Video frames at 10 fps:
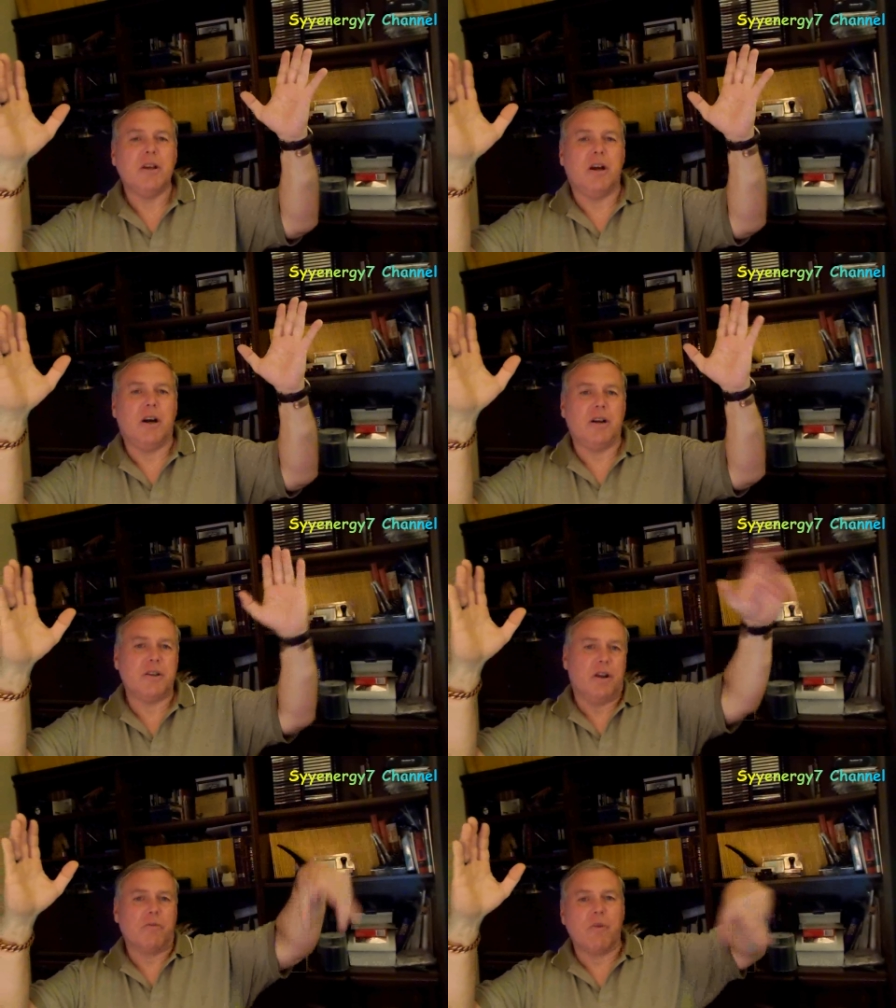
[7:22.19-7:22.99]

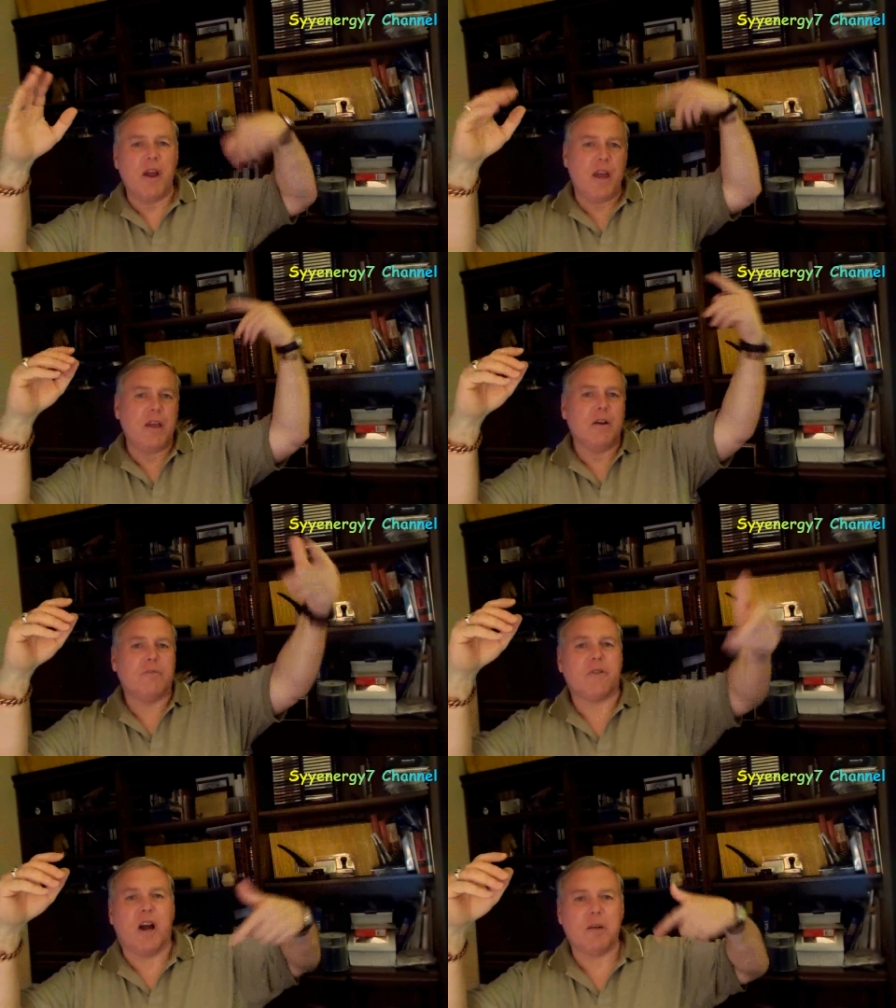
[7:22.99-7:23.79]
uh, array
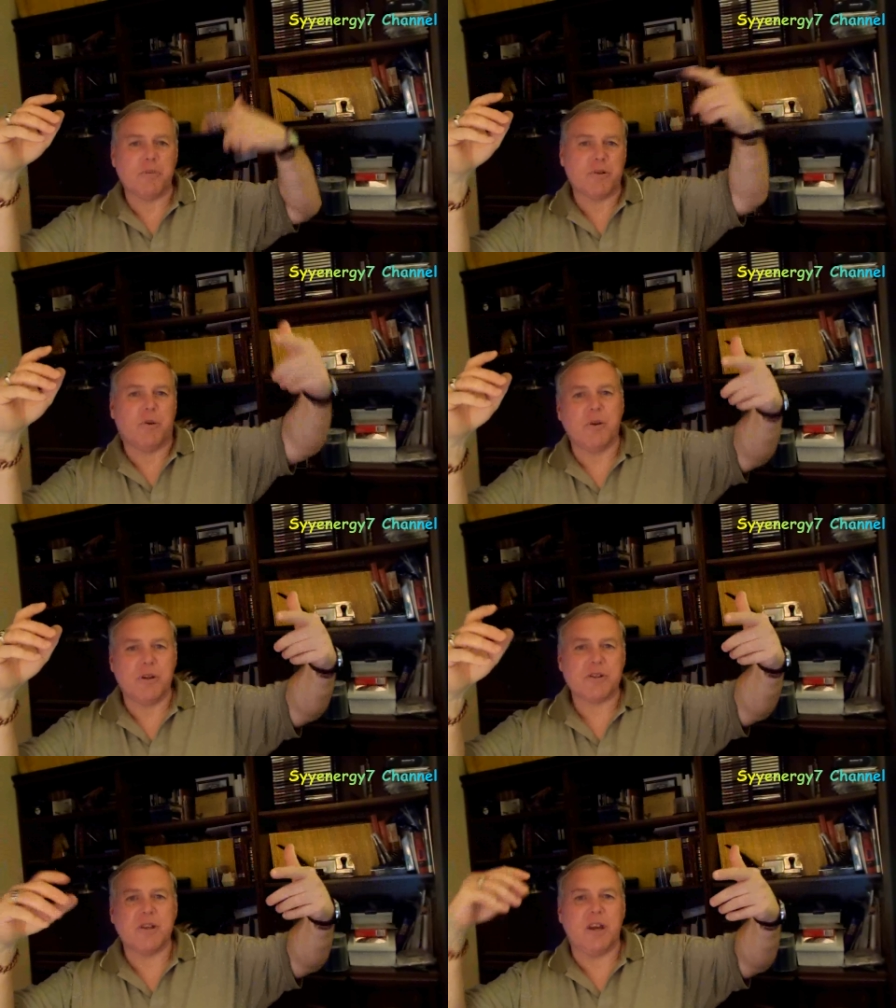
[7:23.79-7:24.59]
of copper
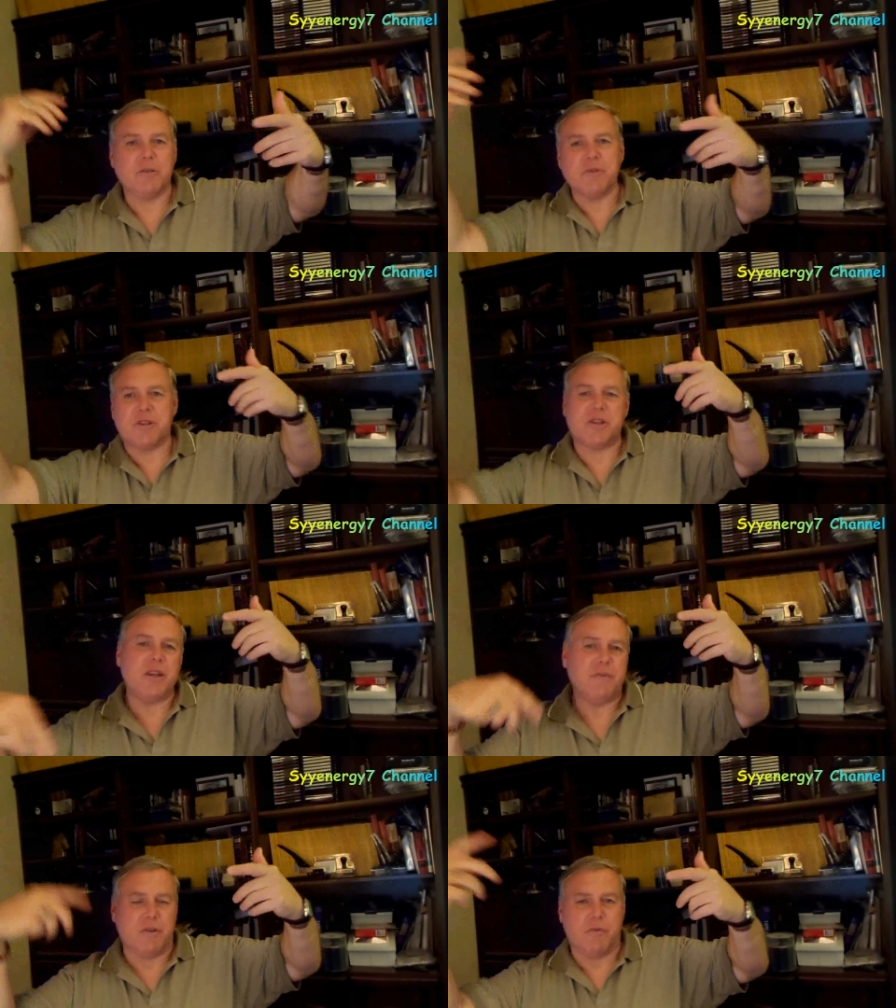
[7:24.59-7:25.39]
coils and a
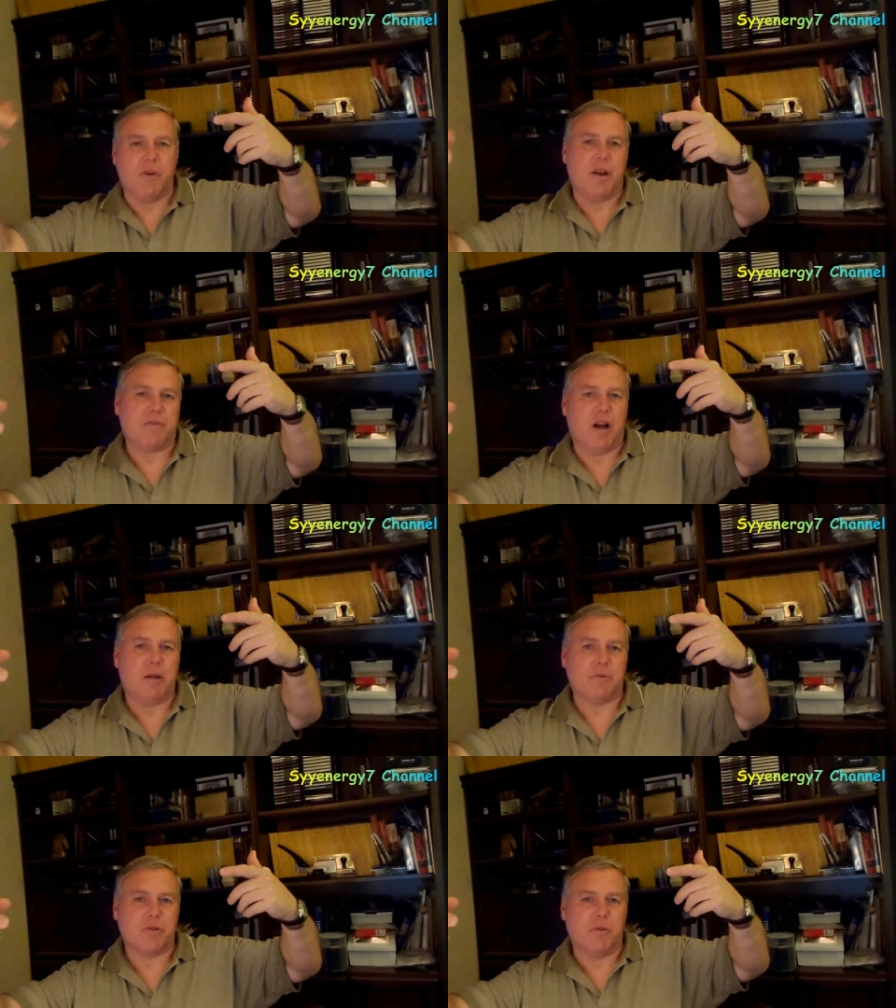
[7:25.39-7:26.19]
receiving array of
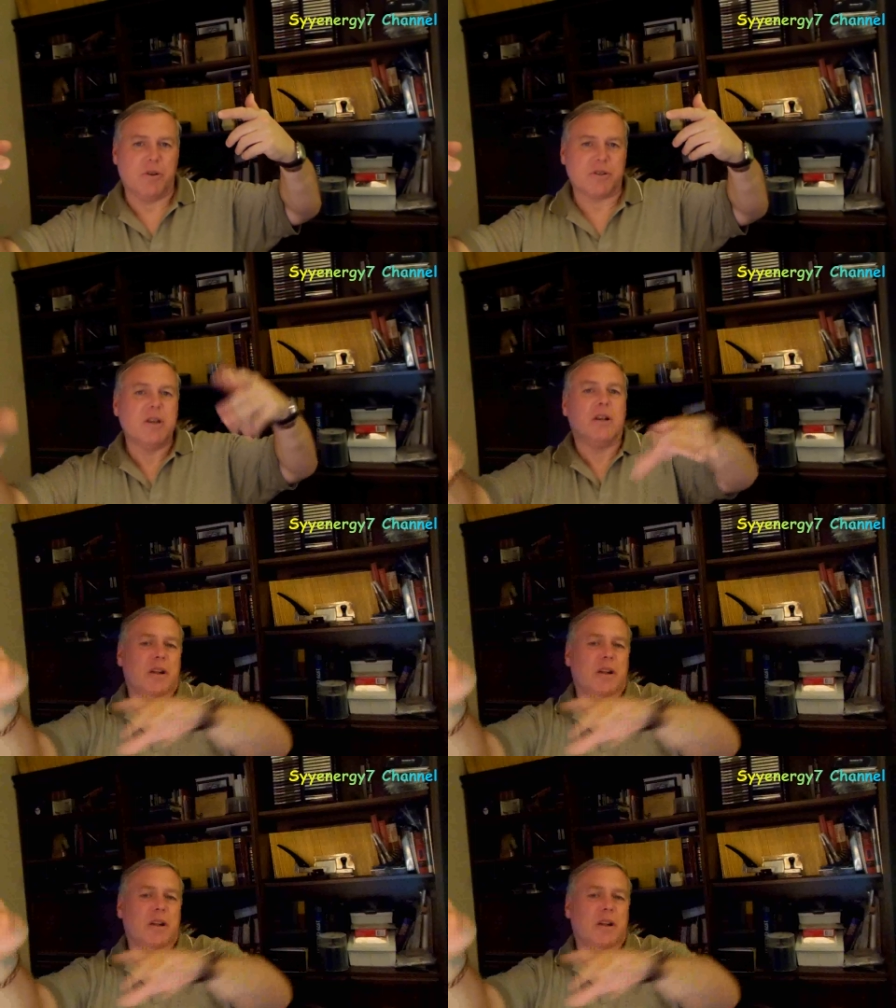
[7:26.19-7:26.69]
copper coils.